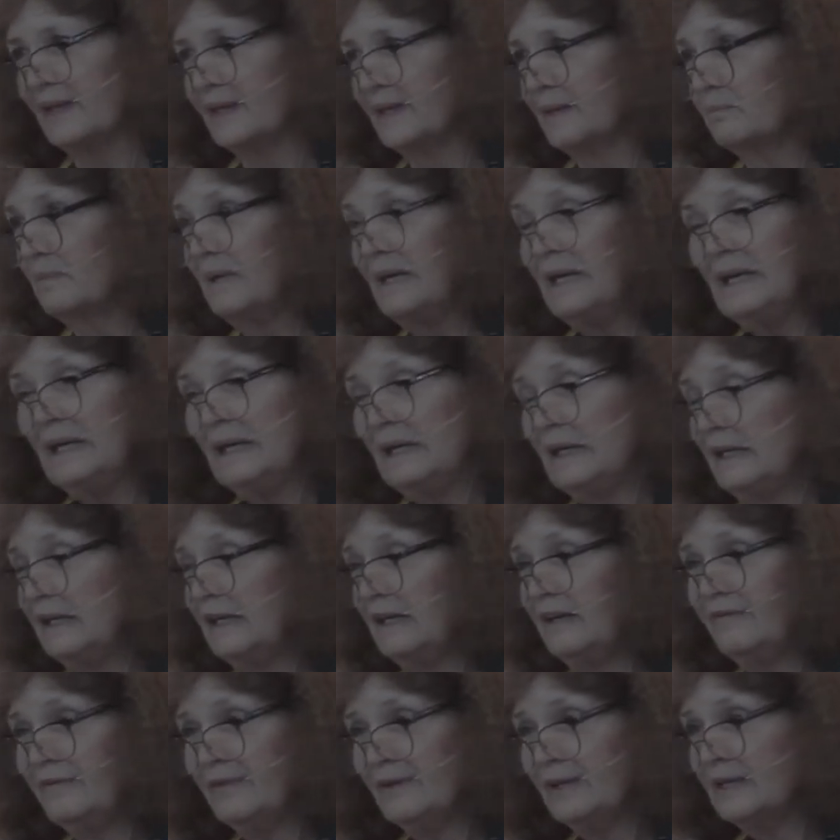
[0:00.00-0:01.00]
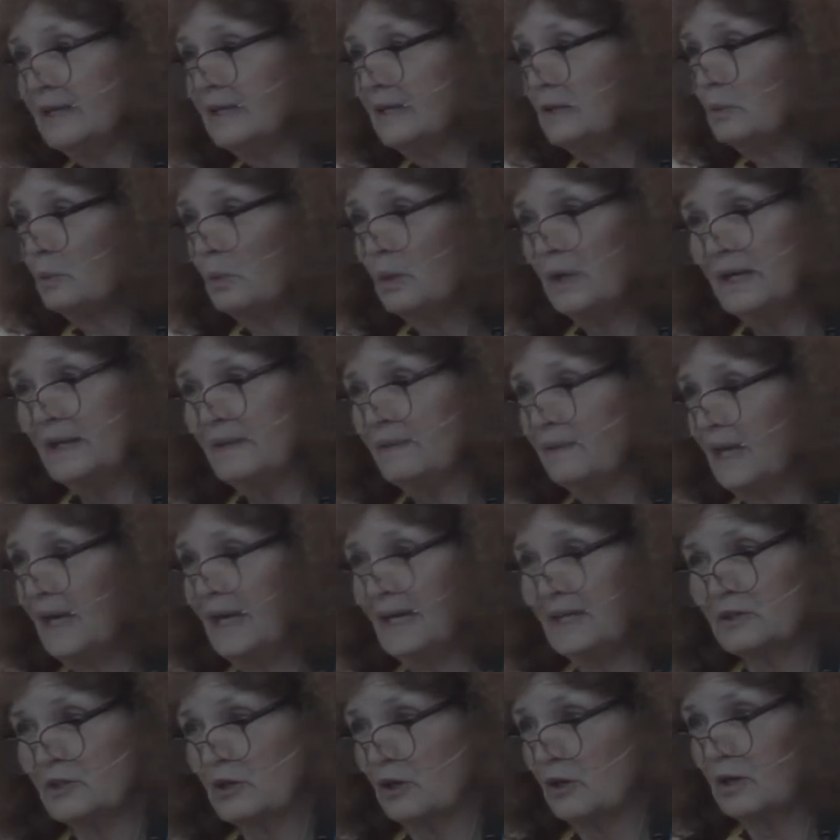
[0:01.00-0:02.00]
them even when
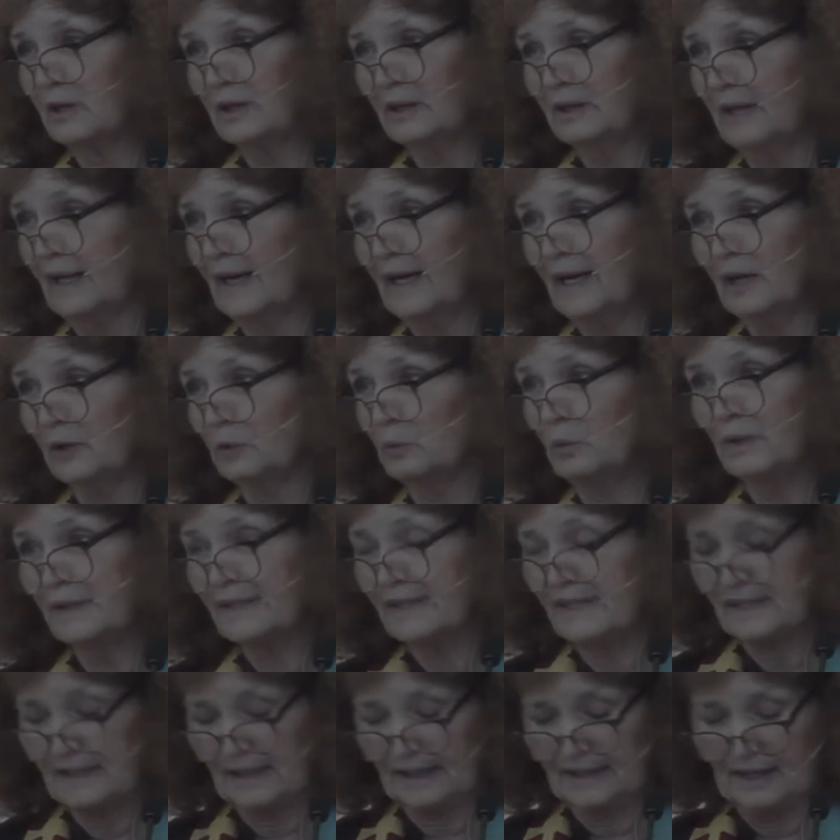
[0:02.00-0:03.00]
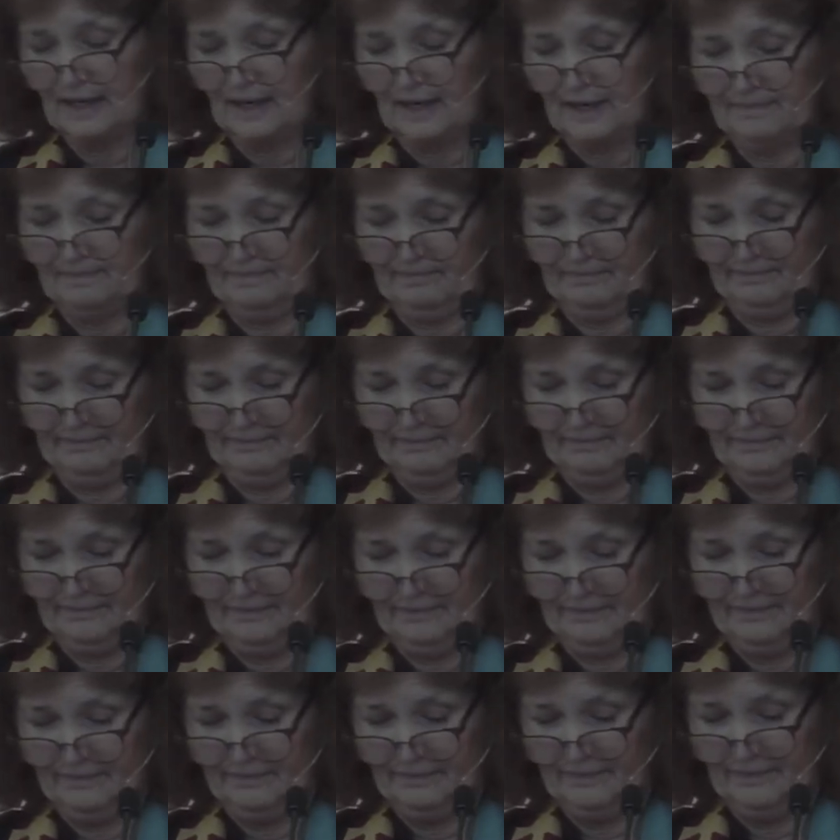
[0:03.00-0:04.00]
that dark cloud wants to come.
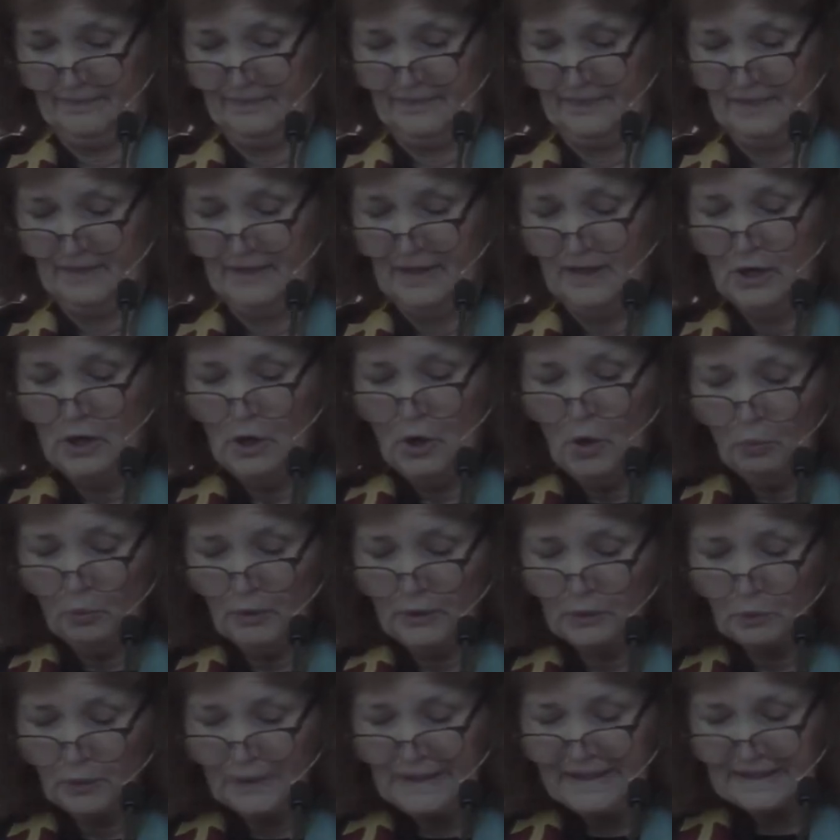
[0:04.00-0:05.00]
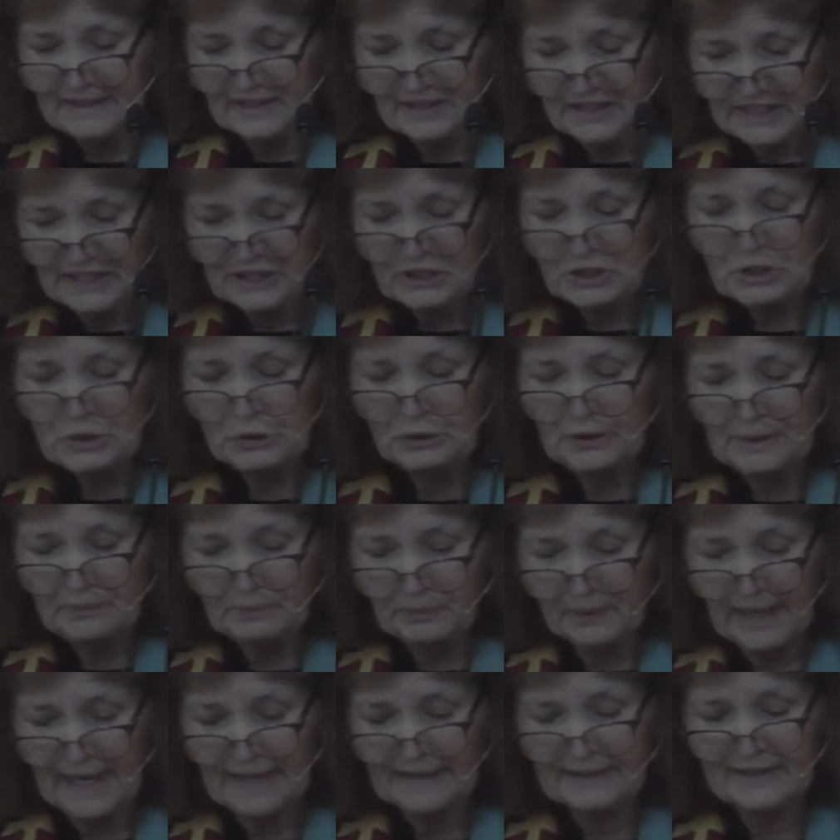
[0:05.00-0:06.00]
When we intentionally
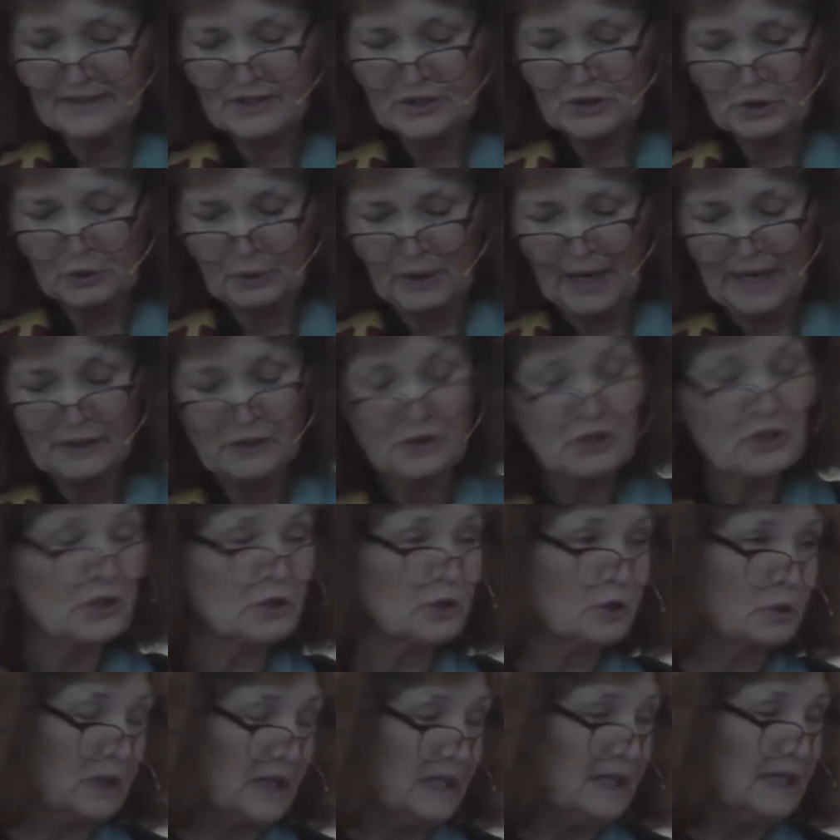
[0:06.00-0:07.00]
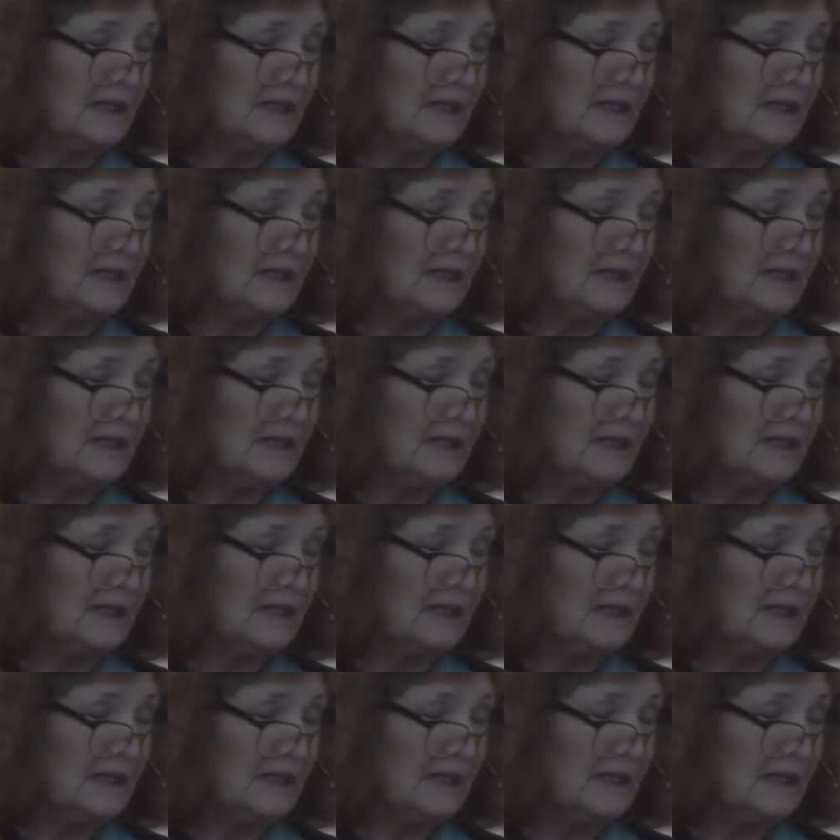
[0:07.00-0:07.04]
practice gratitude,